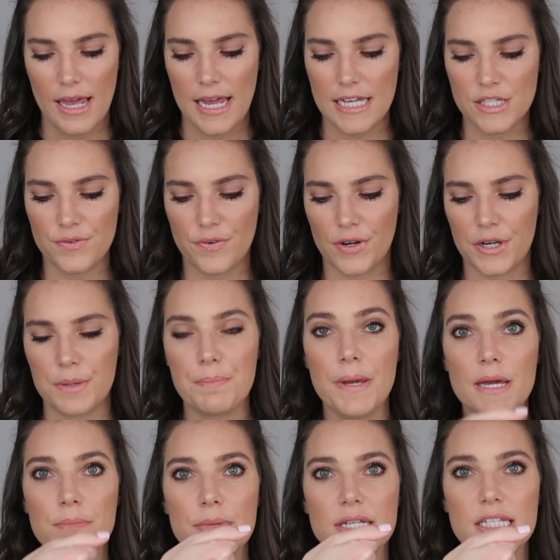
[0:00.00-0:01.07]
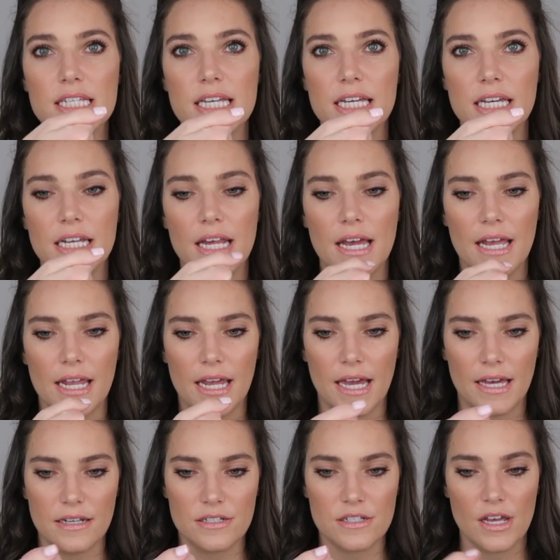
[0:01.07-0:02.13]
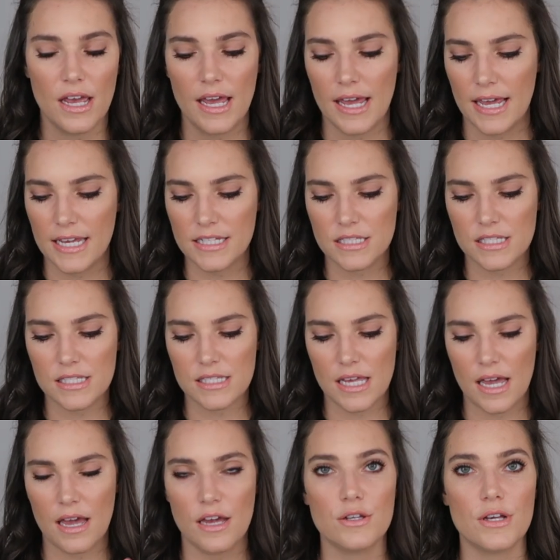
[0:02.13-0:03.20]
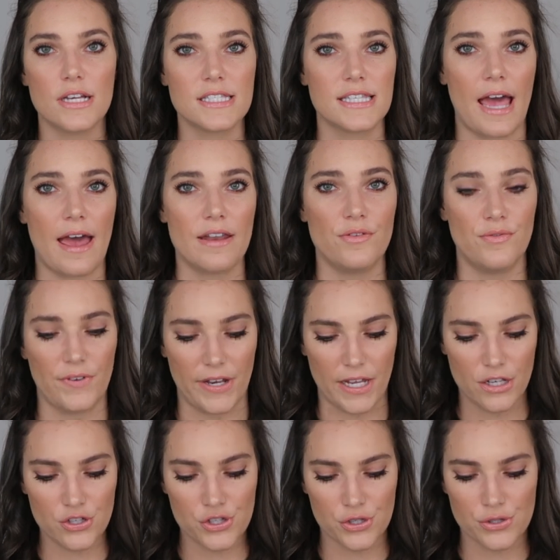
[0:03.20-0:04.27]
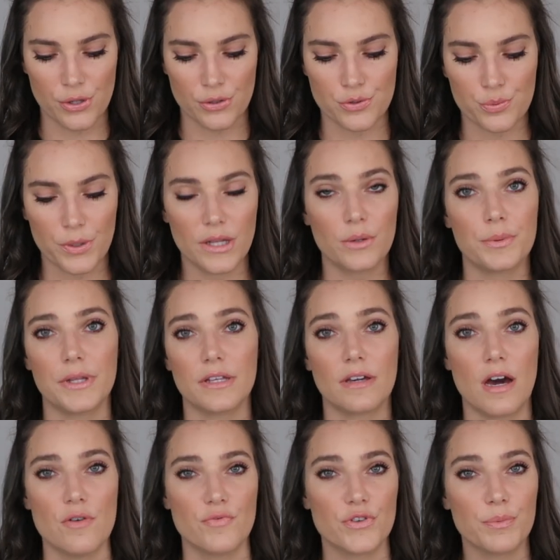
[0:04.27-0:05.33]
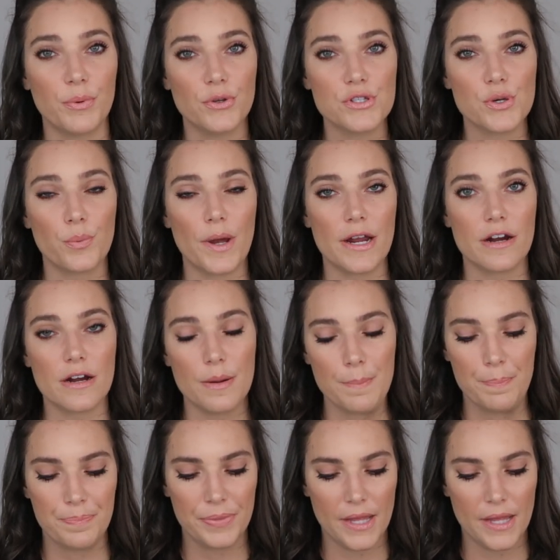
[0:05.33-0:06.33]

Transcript: It's very pigmented and it's a satin finish. So it's really, really comfortable to wear.